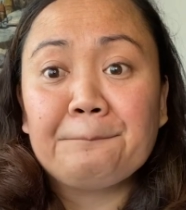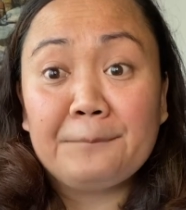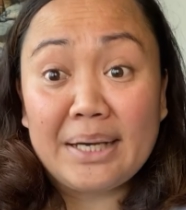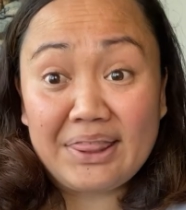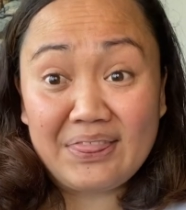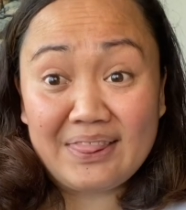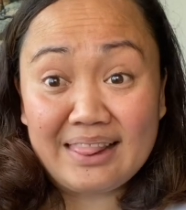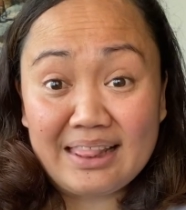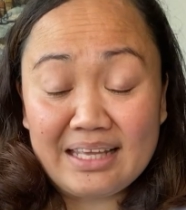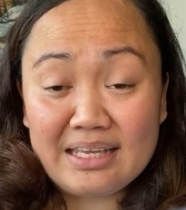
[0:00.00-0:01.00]
But
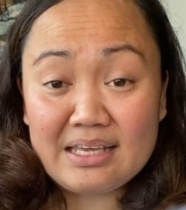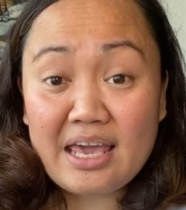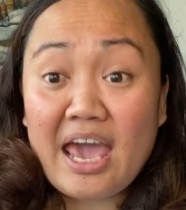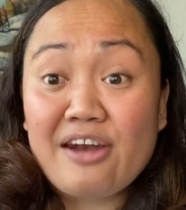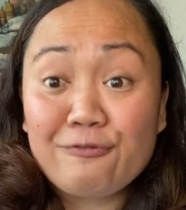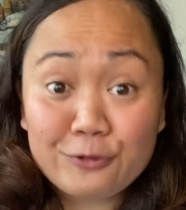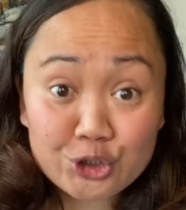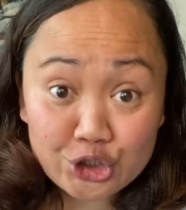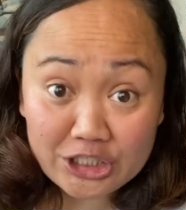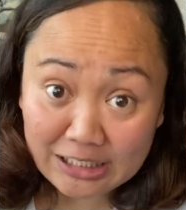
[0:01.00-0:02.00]

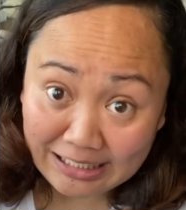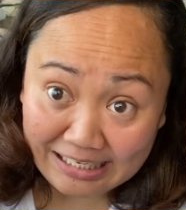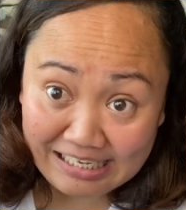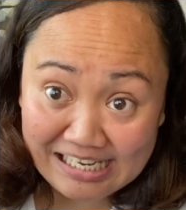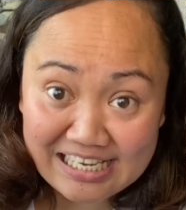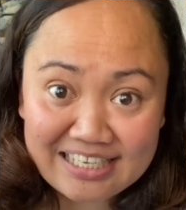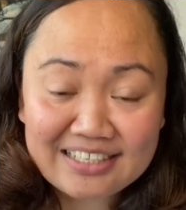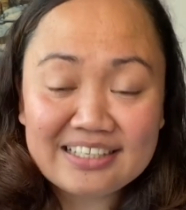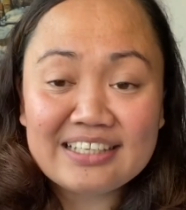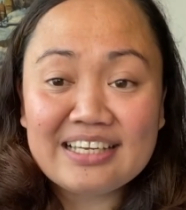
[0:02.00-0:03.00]
unfortunately,
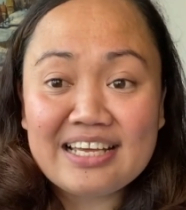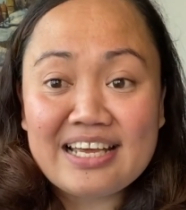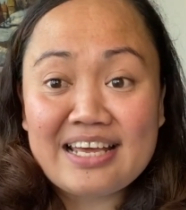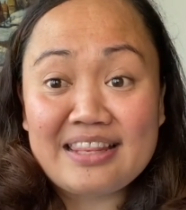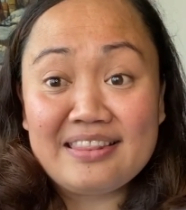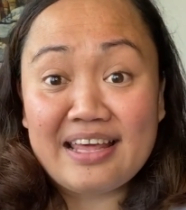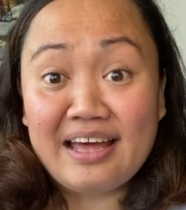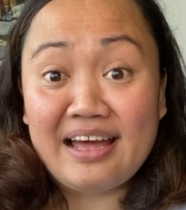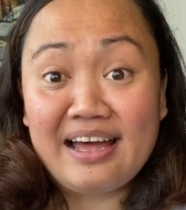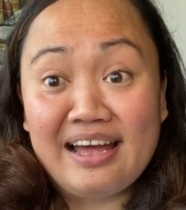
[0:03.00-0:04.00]

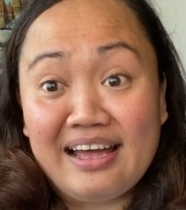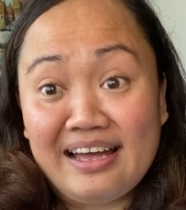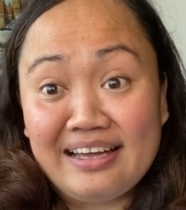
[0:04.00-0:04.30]
the